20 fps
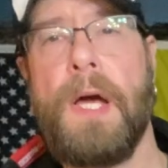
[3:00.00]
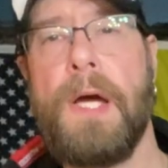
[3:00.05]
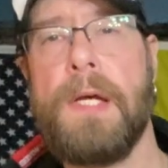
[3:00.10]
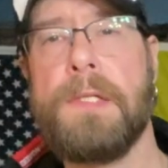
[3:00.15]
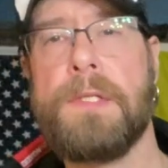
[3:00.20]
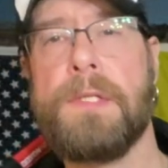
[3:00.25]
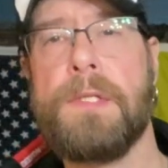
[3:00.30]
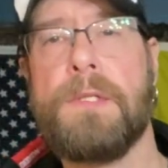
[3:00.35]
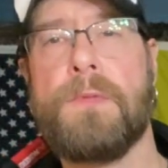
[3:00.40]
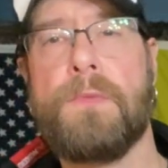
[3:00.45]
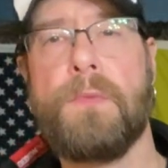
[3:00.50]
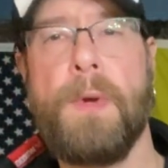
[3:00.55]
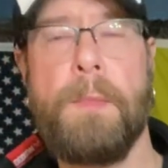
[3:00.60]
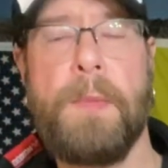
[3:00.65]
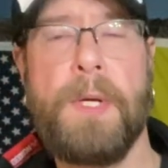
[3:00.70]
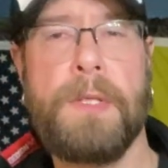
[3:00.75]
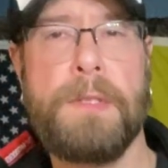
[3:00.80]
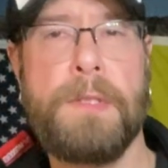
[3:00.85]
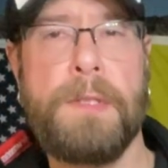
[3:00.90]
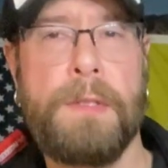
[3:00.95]
licensed
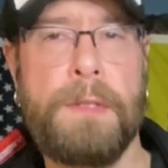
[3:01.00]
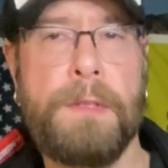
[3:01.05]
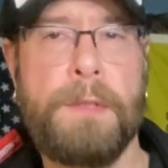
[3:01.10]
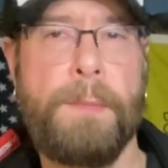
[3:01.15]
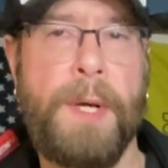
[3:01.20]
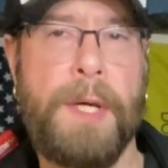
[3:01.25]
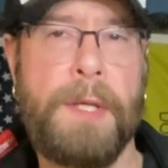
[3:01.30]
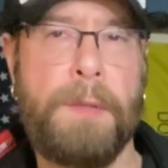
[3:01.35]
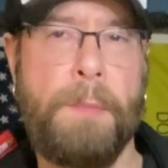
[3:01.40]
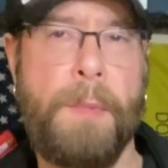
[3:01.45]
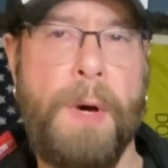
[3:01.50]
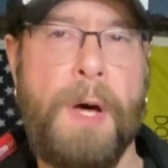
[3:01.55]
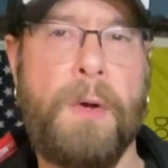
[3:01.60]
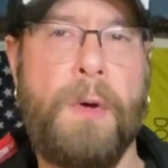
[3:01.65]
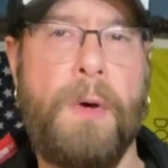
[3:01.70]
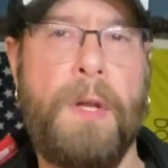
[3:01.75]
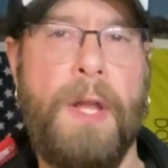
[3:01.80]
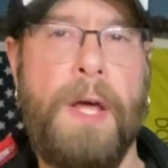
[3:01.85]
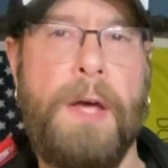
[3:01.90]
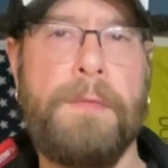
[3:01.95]
Remington to make the
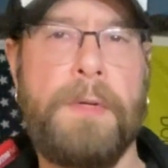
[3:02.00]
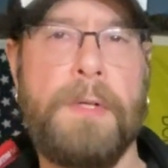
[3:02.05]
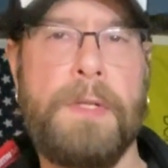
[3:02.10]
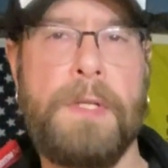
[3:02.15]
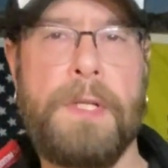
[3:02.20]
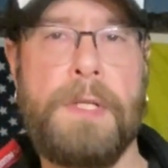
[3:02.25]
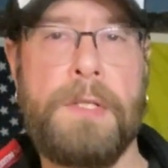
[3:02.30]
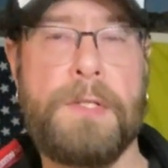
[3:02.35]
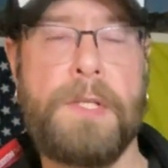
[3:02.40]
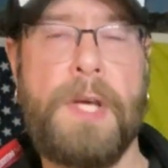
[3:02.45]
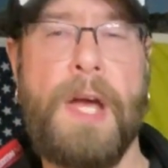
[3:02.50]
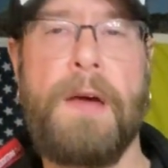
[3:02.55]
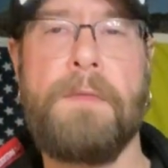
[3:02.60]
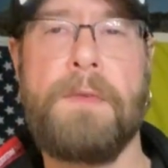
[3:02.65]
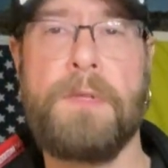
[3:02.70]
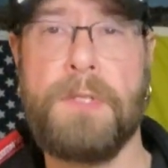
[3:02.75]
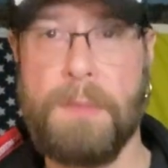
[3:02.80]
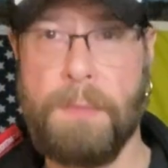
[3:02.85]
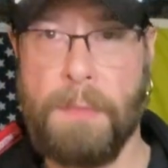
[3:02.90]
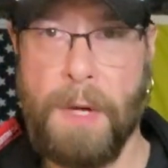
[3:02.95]
Model 11 and
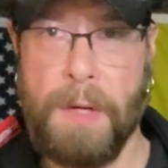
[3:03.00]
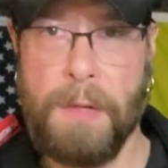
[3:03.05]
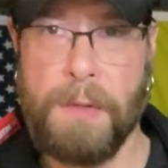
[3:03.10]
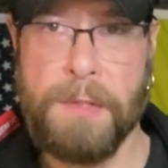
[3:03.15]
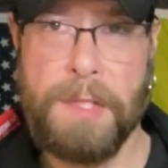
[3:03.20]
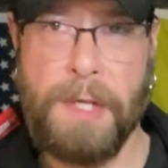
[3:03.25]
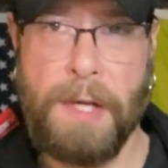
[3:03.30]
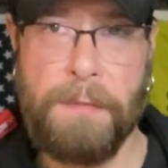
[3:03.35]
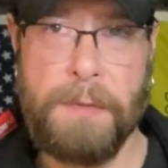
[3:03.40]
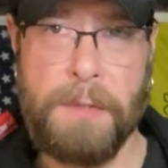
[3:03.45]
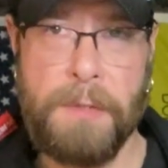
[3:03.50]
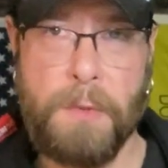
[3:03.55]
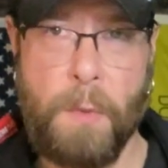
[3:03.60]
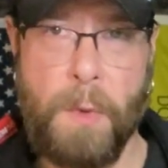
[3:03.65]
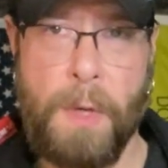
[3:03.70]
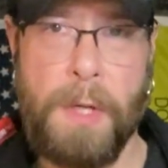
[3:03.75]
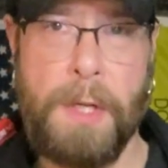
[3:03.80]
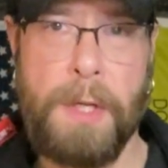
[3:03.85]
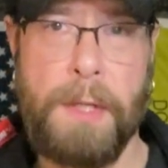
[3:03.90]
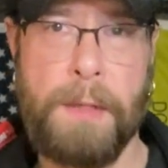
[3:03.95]
Savage the Model
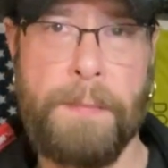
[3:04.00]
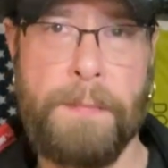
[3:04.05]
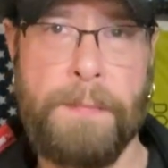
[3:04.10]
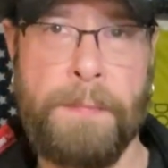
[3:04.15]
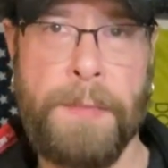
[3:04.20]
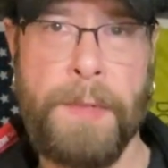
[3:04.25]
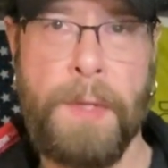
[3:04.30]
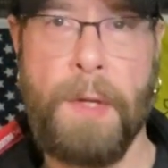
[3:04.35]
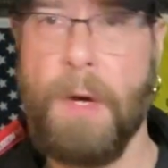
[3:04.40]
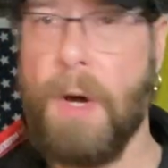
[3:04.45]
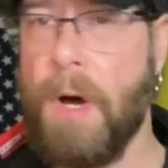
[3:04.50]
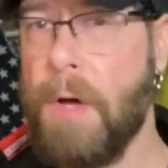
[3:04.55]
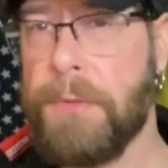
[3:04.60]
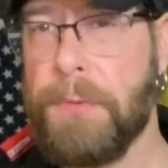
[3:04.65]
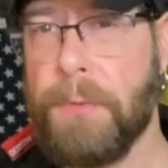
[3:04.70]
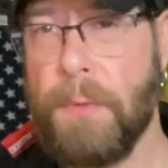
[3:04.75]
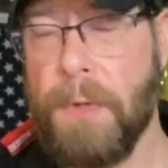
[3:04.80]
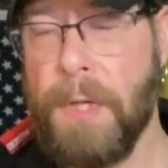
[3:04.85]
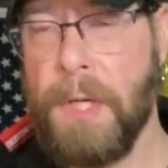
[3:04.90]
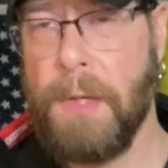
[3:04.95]
720. All
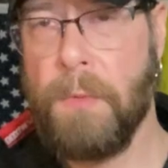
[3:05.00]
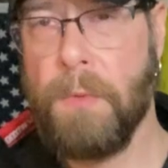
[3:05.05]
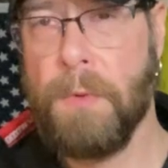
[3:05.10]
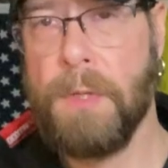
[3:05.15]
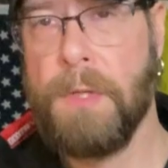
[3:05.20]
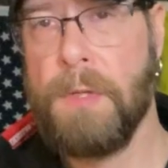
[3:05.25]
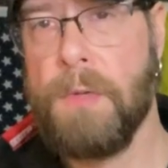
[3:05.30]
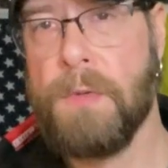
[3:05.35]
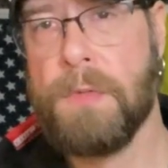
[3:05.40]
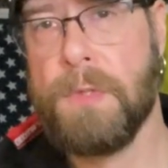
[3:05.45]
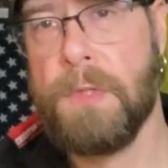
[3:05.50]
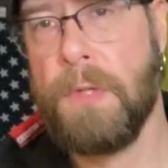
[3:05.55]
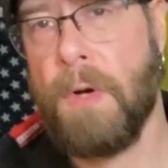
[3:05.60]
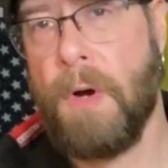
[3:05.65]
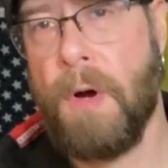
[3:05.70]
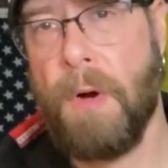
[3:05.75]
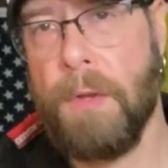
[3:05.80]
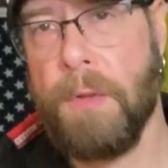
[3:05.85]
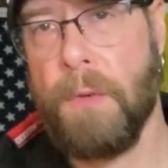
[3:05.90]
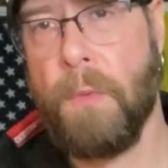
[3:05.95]
three were used in
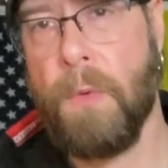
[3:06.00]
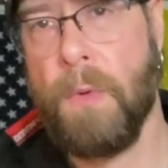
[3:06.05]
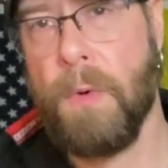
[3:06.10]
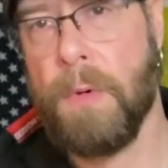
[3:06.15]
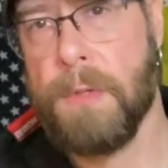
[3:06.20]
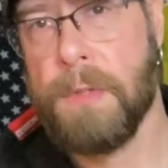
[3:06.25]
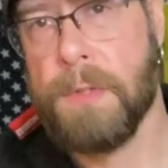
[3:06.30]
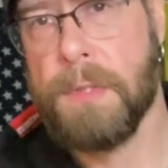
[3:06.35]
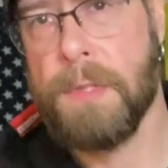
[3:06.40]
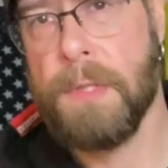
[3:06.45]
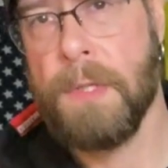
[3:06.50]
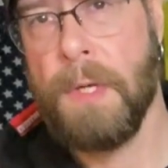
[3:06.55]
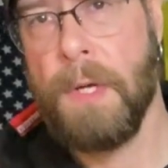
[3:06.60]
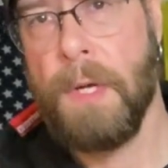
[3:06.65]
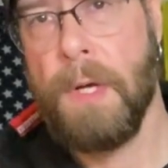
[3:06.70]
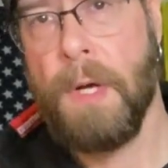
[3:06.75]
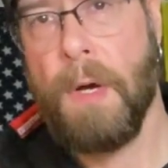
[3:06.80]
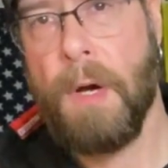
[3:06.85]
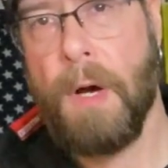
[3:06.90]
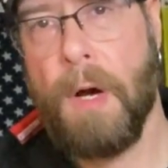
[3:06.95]
all the wars.
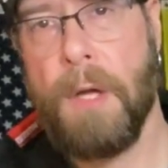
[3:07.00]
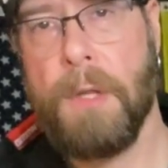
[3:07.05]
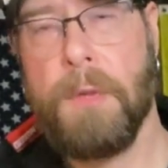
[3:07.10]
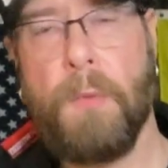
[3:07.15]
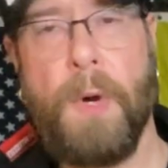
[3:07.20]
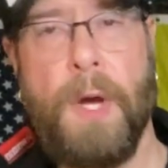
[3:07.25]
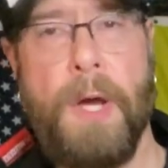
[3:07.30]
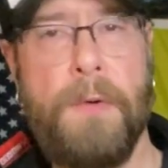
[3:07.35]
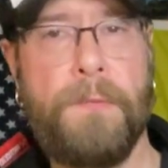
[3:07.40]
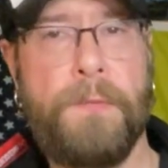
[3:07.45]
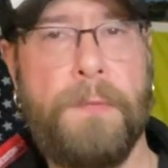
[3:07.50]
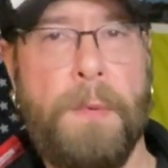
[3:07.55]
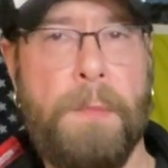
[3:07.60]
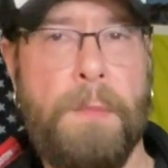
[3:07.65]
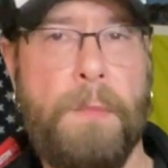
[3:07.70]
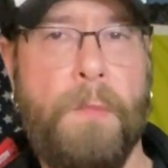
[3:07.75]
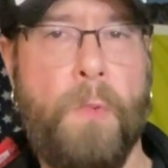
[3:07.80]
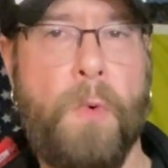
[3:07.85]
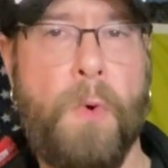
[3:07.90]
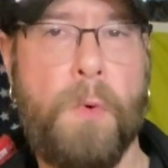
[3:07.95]
All the way
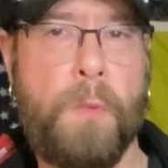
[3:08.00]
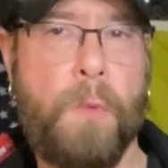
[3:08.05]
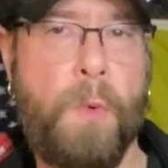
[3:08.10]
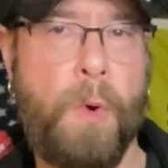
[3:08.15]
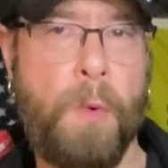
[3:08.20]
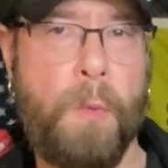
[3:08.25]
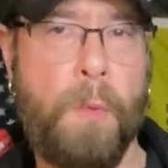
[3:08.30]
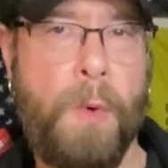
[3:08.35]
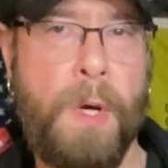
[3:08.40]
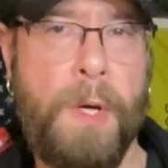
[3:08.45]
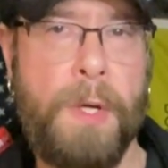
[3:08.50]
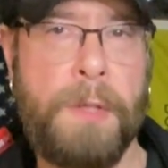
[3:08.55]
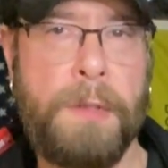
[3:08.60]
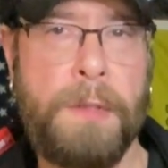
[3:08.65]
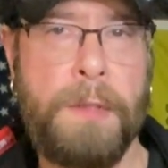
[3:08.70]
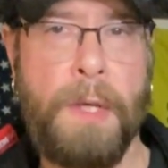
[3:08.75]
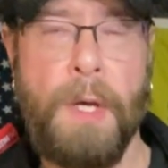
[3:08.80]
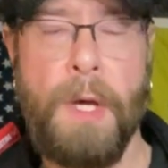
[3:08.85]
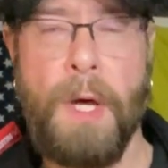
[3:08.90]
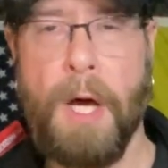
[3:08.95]
from World War I
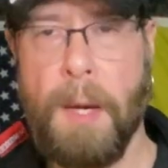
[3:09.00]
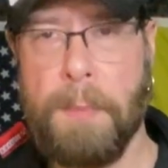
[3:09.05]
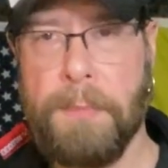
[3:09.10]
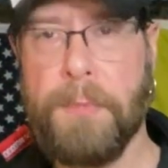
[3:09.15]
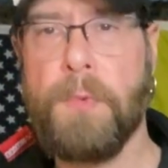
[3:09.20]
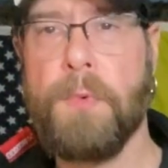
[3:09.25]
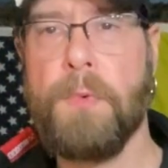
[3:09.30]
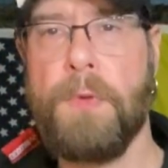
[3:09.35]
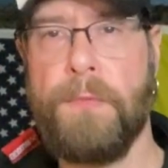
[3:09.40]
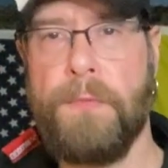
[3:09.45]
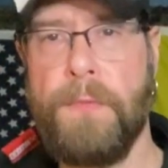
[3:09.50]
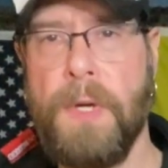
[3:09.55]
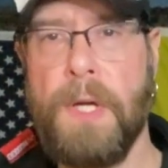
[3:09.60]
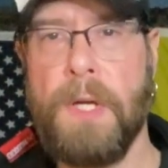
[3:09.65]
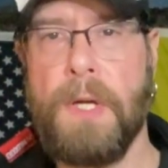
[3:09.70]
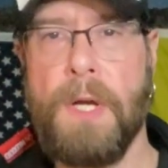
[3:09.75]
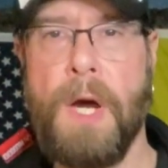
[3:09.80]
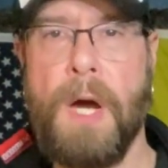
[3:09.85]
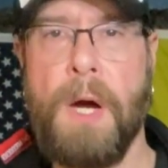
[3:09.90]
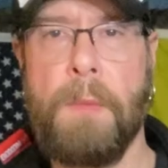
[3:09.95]
up through the
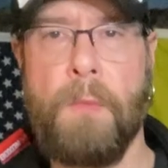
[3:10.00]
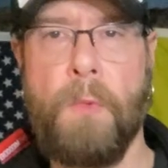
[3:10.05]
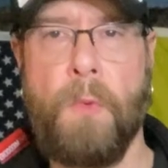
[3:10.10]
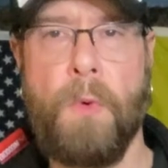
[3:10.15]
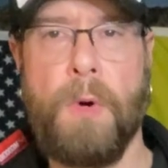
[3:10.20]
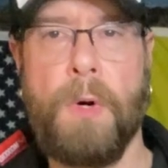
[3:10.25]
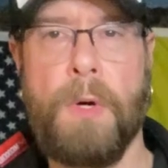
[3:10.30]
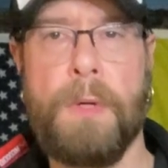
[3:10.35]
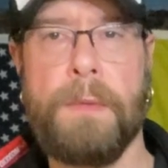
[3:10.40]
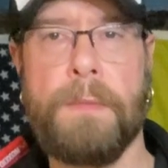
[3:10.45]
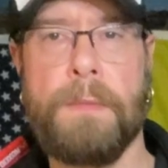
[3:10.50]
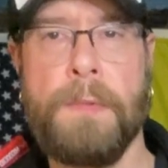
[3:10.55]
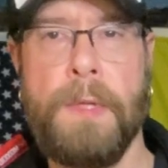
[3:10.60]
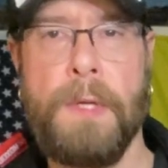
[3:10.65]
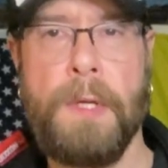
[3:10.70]
Vietnam War,